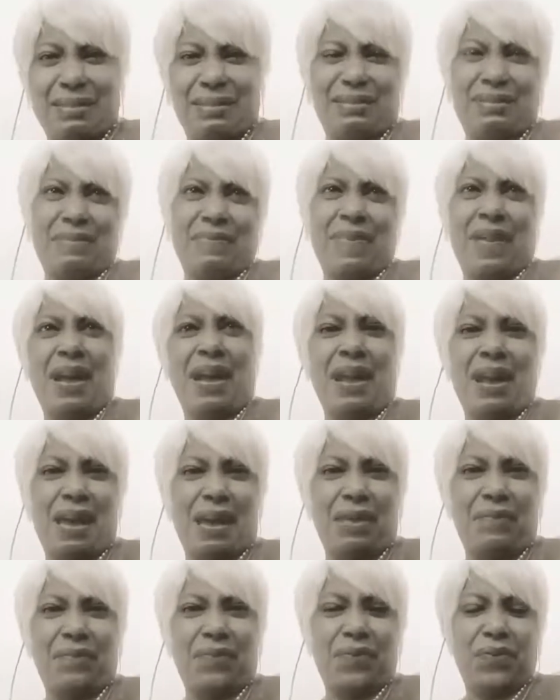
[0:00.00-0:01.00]
all the days of
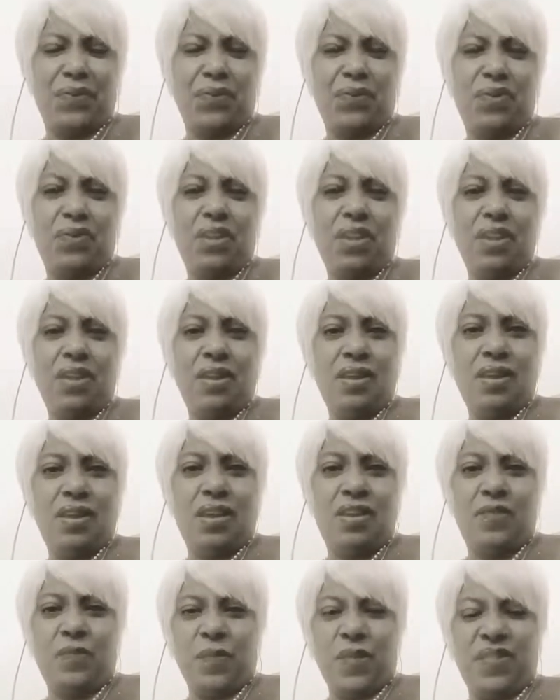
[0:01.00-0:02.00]
our life?
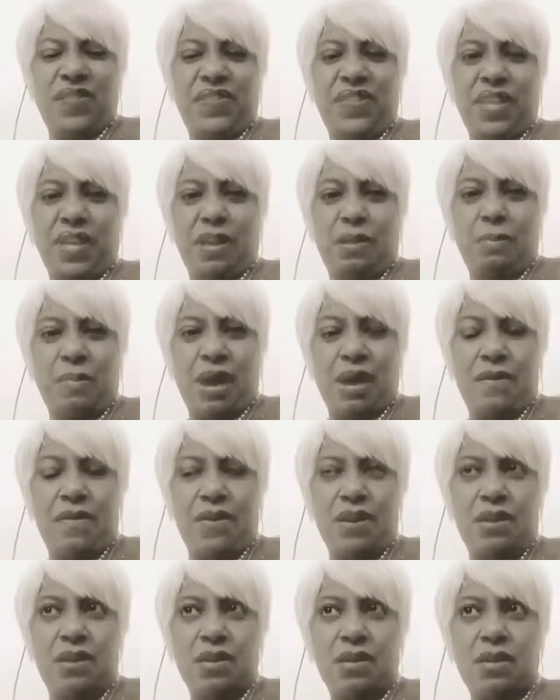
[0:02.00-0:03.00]
If me still
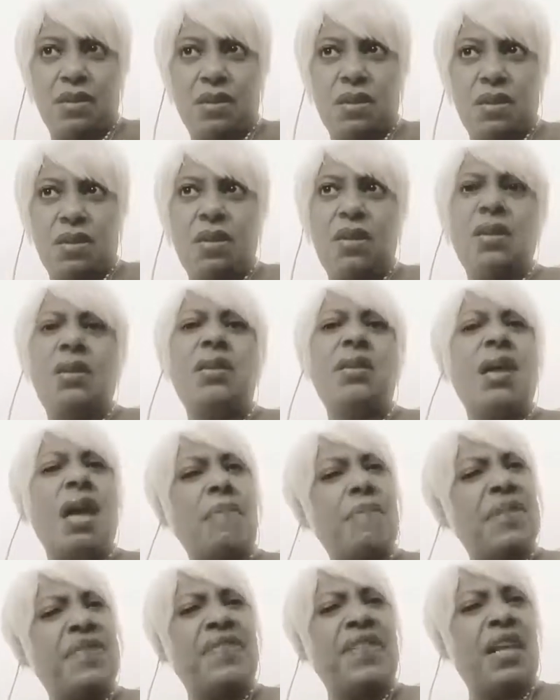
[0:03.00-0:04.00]
married?
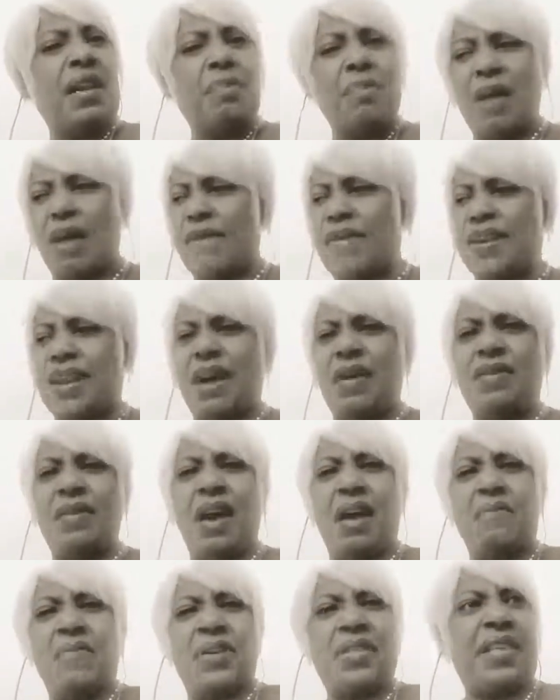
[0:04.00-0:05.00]
Yeah, me still married,
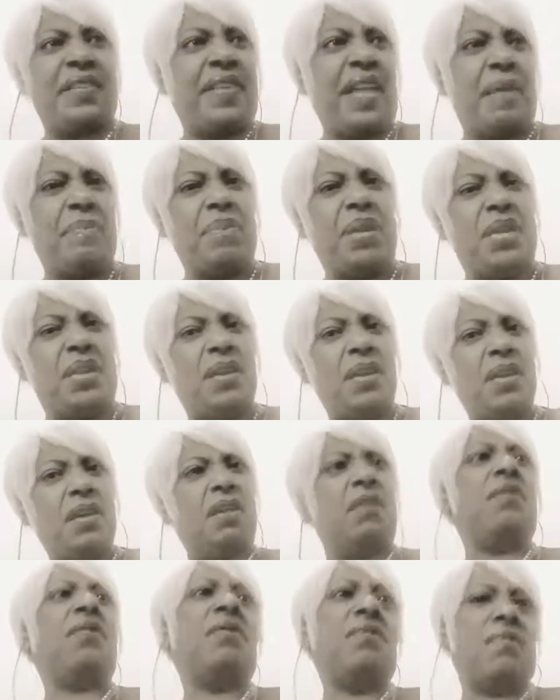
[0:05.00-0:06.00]
and what does that mean?
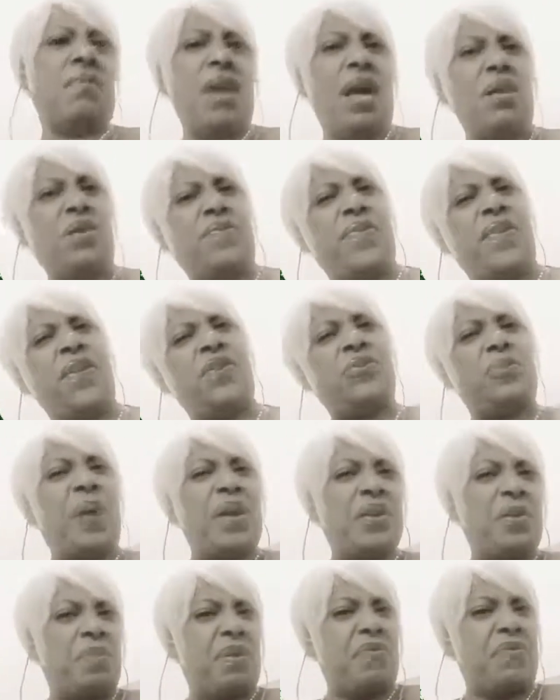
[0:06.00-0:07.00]
Me I look for
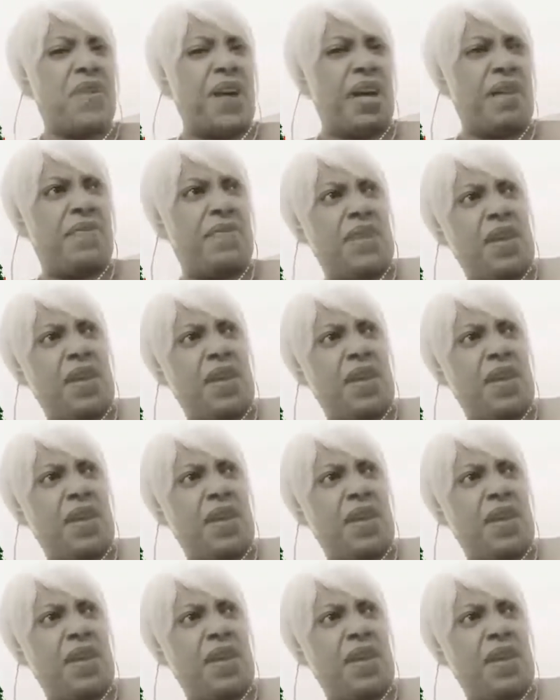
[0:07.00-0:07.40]
husband number